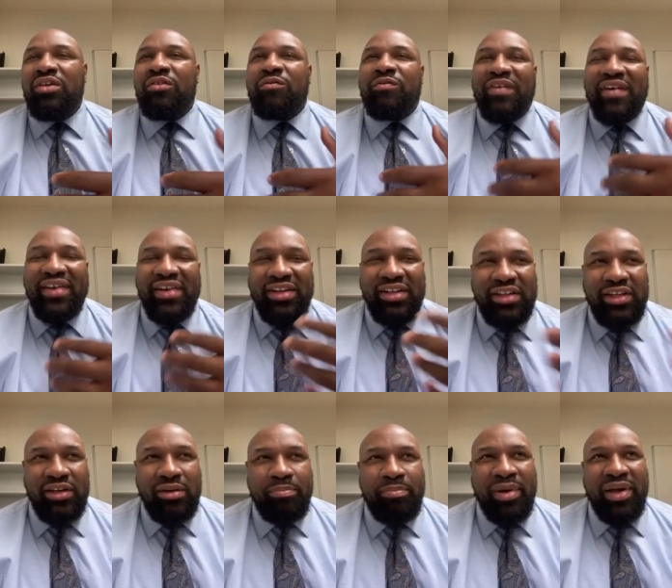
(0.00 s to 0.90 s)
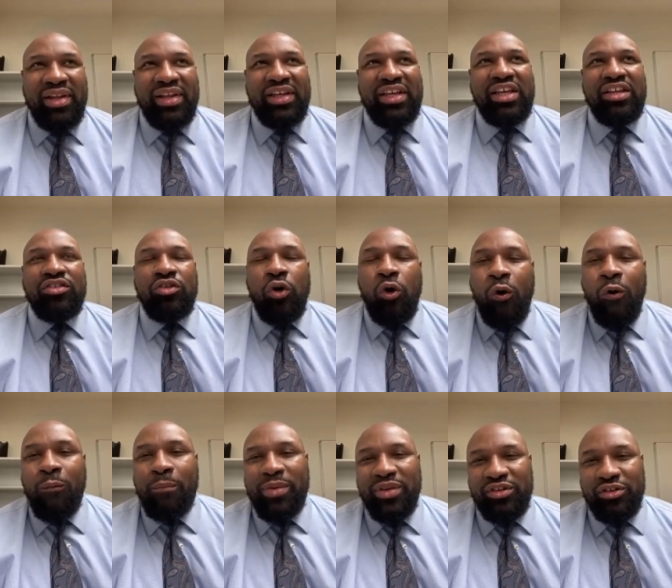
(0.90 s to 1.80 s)
Finally, the Pelicans are
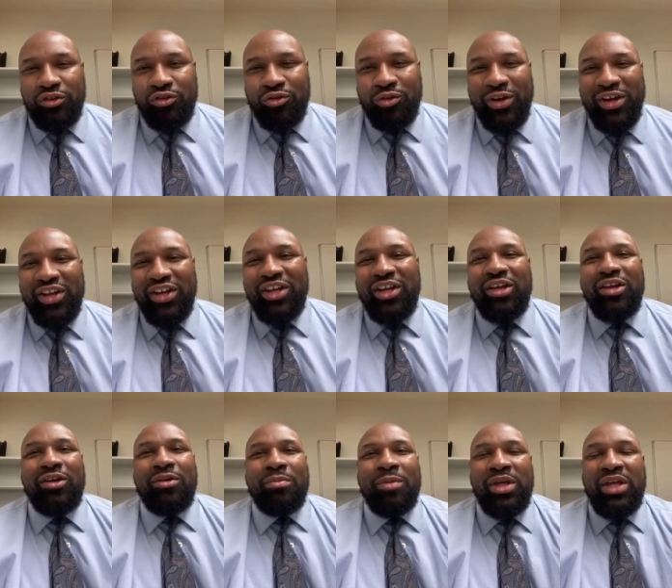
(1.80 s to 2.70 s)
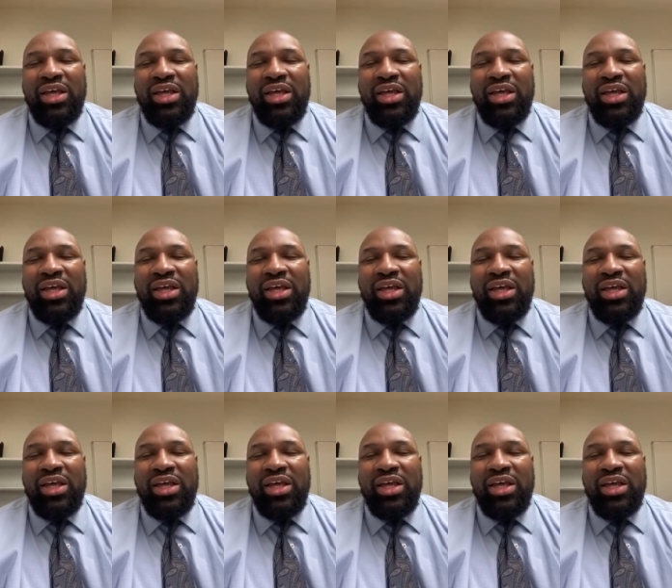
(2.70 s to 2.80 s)
open to trading him.